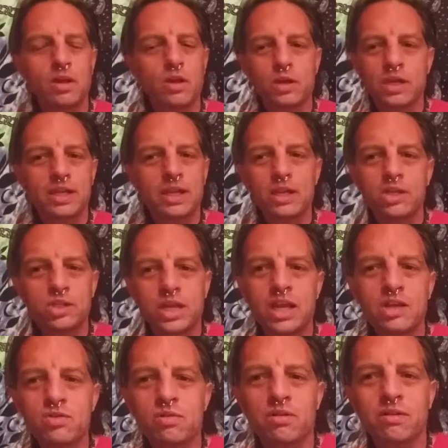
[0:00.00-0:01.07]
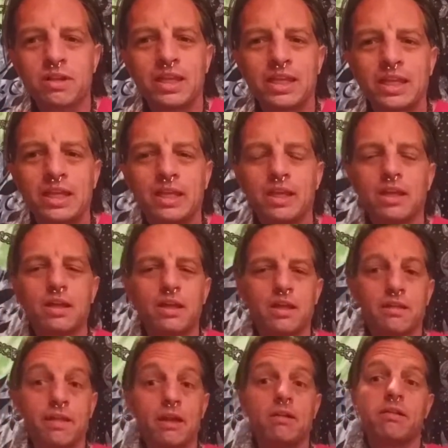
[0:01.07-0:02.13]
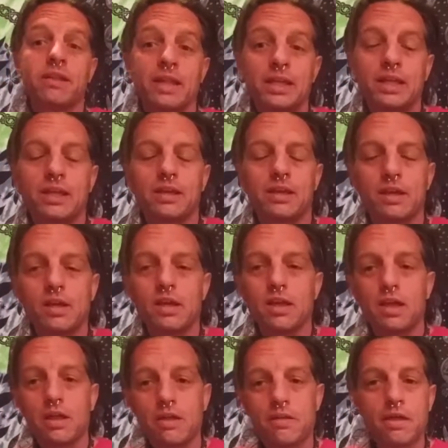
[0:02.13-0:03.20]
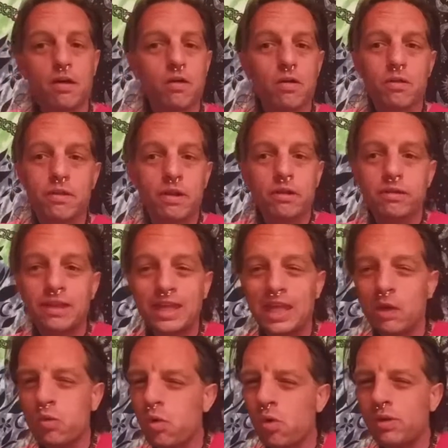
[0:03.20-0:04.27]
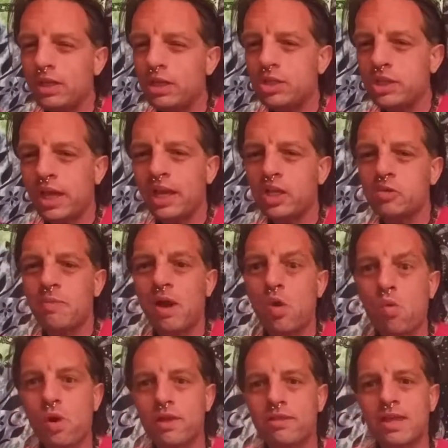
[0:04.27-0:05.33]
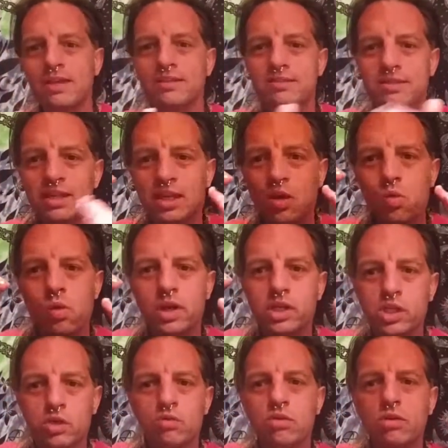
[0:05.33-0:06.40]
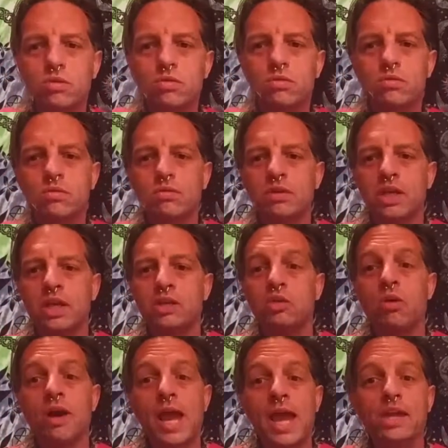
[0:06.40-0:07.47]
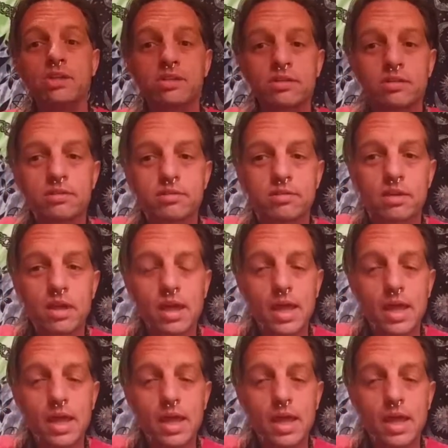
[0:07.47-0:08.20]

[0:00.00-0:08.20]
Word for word: You cannot change your thinking. Their thinking. They'll, their thinking will only change by what they see, what you do, in your actions.